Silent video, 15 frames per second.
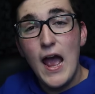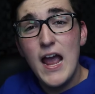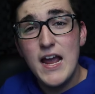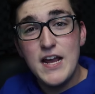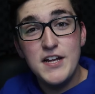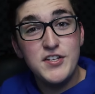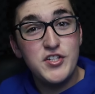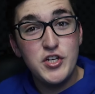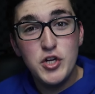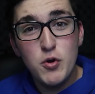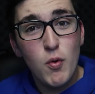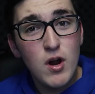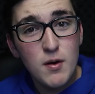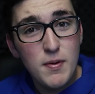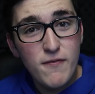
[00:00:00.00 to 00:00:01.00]
hey, do you
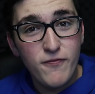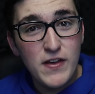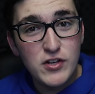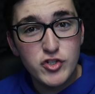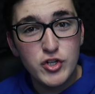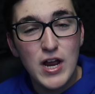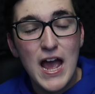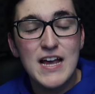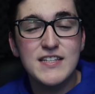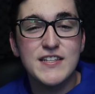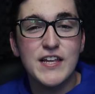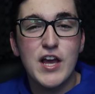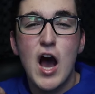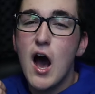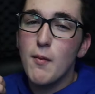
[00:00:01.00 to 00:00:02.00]
want to be featured as
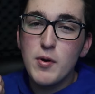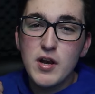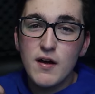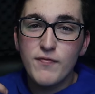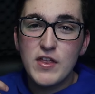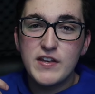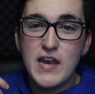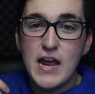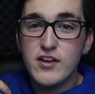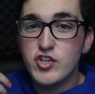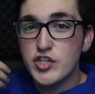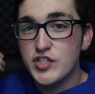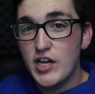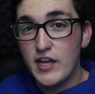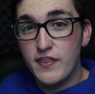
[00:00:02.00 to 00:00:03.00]
the comment of the day
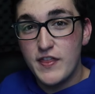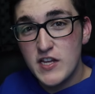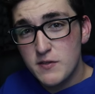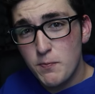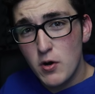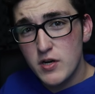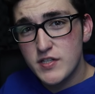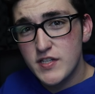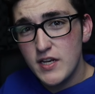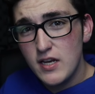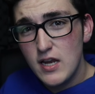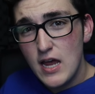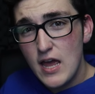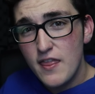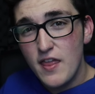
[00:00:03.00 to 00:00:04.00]
just like this person?
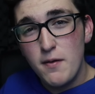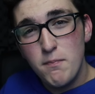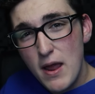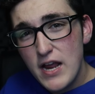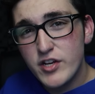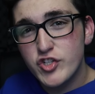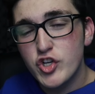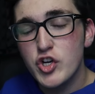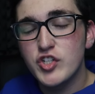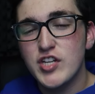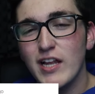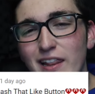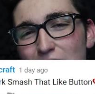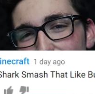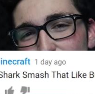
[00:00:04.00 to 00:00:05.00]
Then make sure
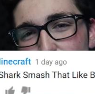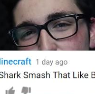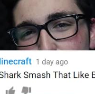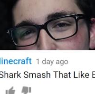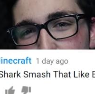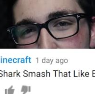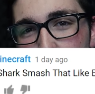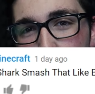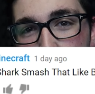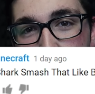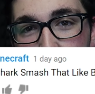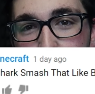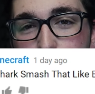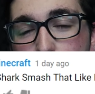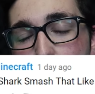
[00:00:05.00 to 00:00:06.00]
to like this video
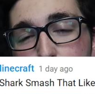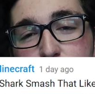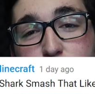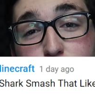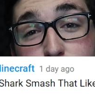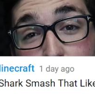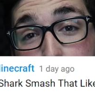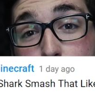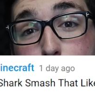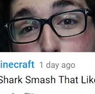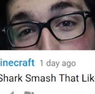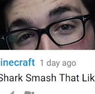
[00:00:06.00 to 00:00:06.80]
and comment your favorite